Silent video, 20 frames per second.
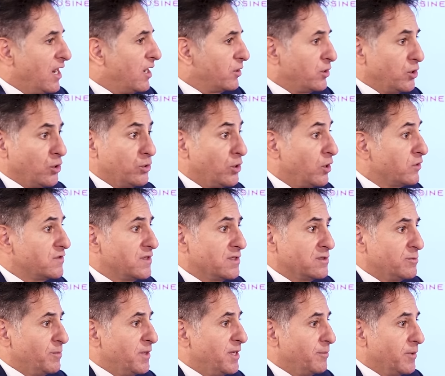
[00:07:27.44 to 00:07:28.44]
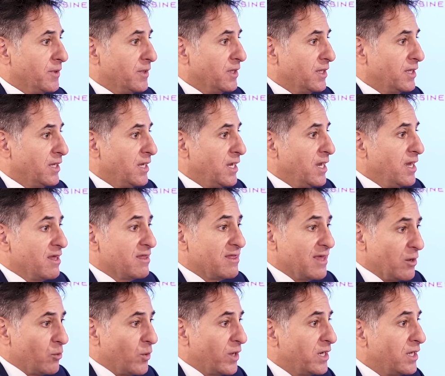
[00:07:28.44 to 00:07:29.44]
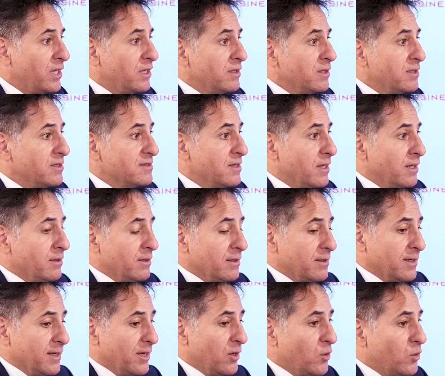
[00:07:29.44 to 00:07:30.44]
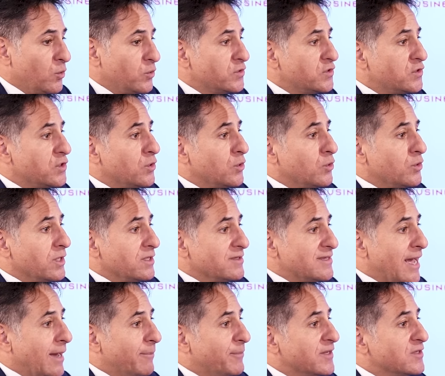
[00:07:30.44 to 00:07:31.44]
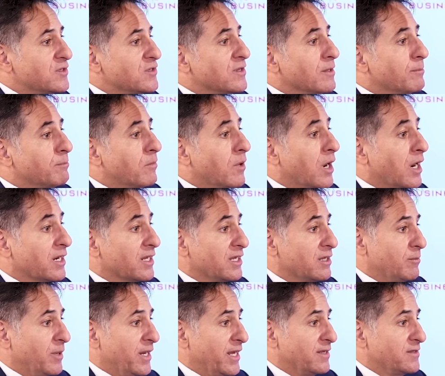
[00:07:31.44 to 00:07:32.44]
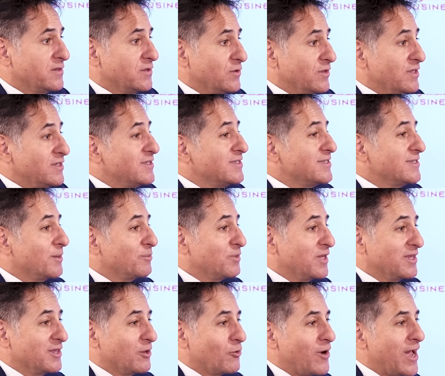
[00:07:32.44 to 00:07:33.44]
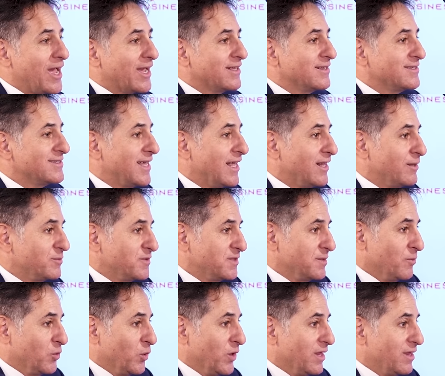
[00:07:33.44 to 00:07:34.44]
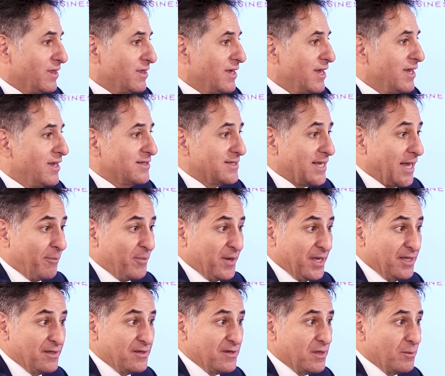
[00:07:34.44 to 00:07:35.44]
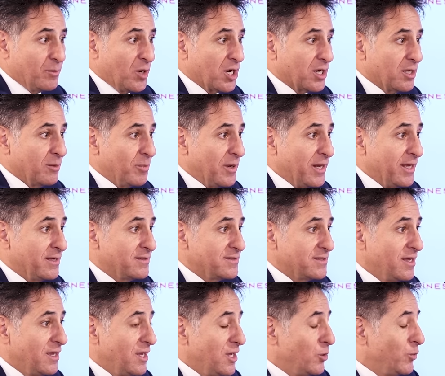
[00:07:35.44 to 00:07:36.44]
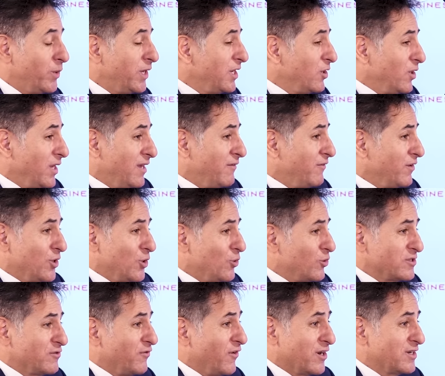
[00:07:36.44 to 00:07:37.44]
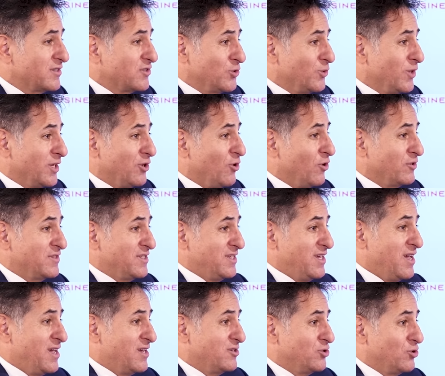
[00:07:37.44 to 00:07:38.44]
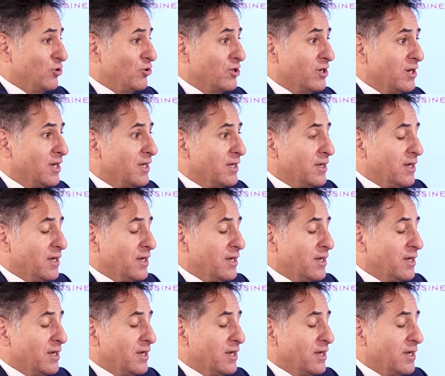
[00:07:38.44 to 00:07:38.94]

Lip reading: are no-nonsense people. They want to also tap into the marketplace. So this is something that RAKEZ helps them with, tapping into the marketplace. We even go as far as doing concierge or